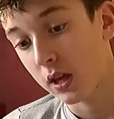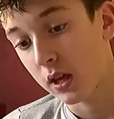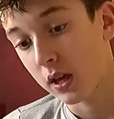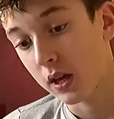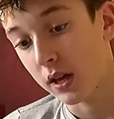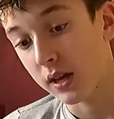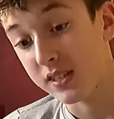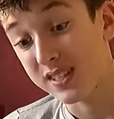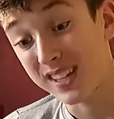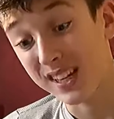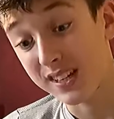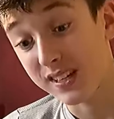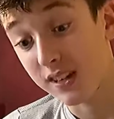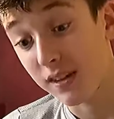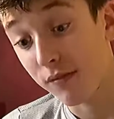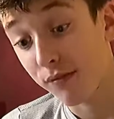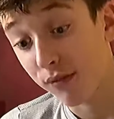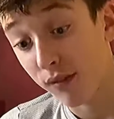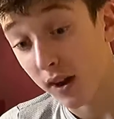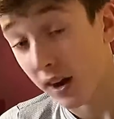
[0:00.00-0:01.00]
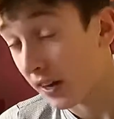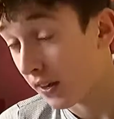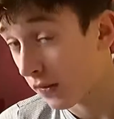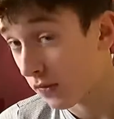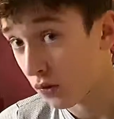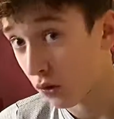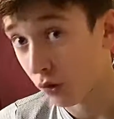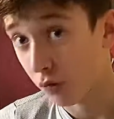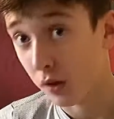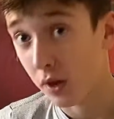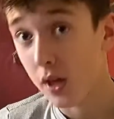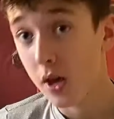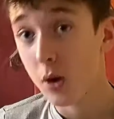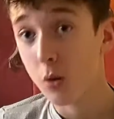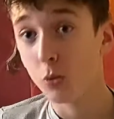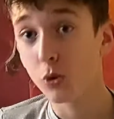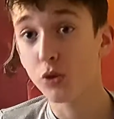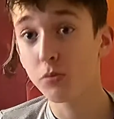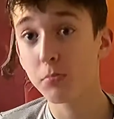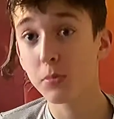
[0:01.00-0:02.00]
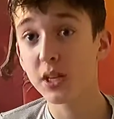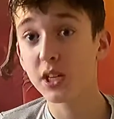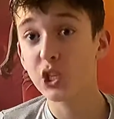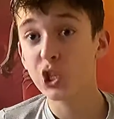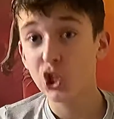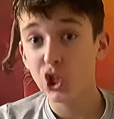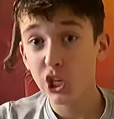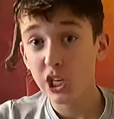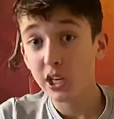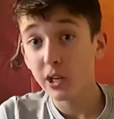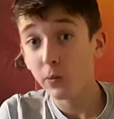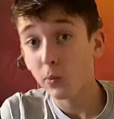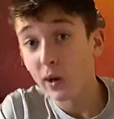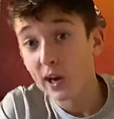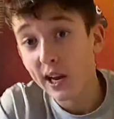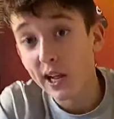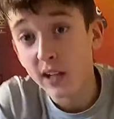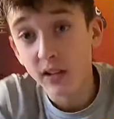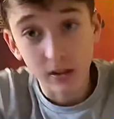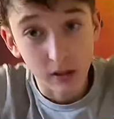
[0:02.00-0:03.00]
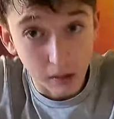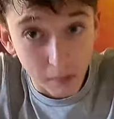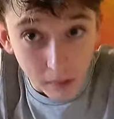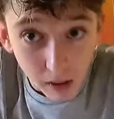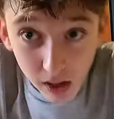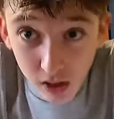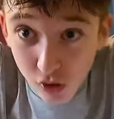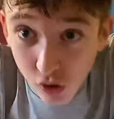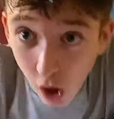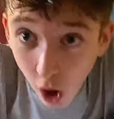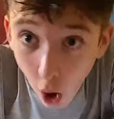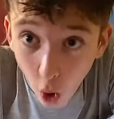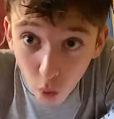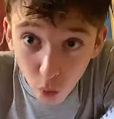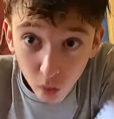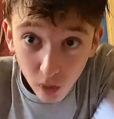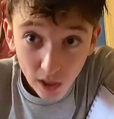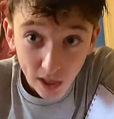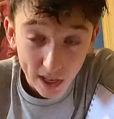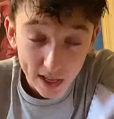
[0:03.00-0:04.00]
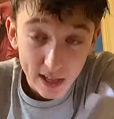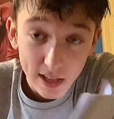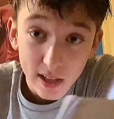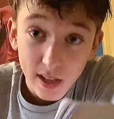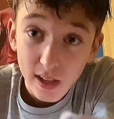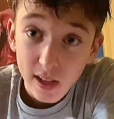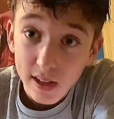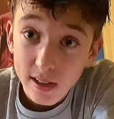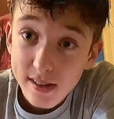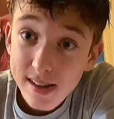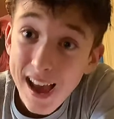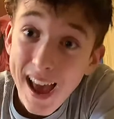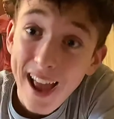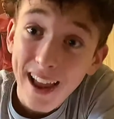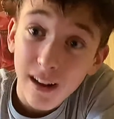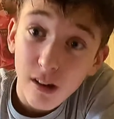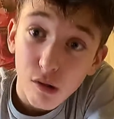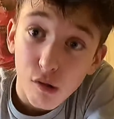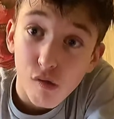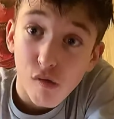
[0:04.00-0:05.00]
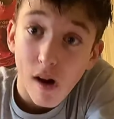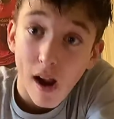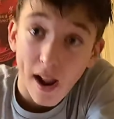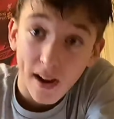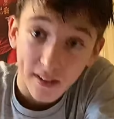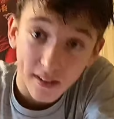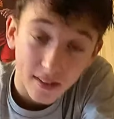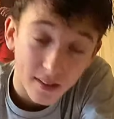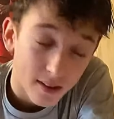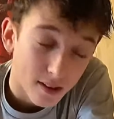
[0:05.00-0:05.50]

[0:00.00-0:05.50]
Uh, sixty-five, sorry, which means Gini Wijnaldum is only ten grand